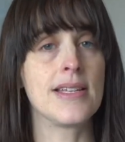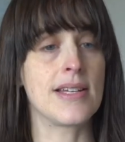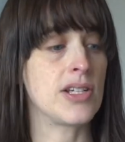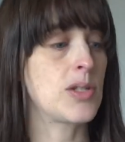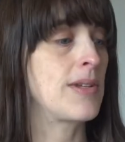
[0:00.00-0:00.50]

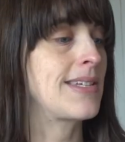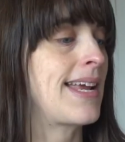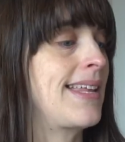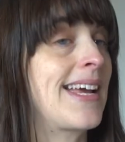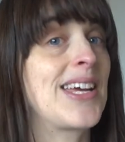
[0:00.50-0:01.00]
So I just want to
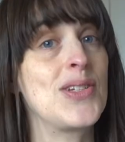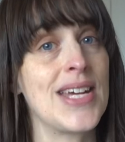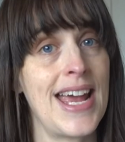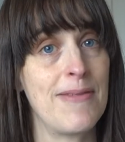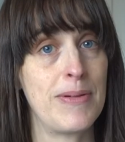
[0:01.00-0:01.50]
say thank you
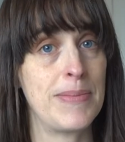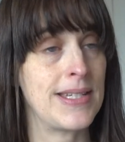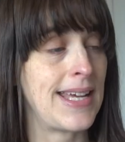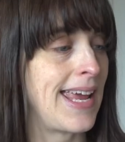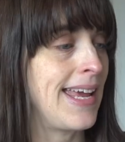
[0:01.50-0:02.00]
to
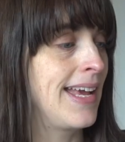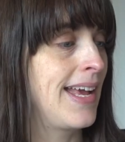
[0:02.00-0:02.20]
everybody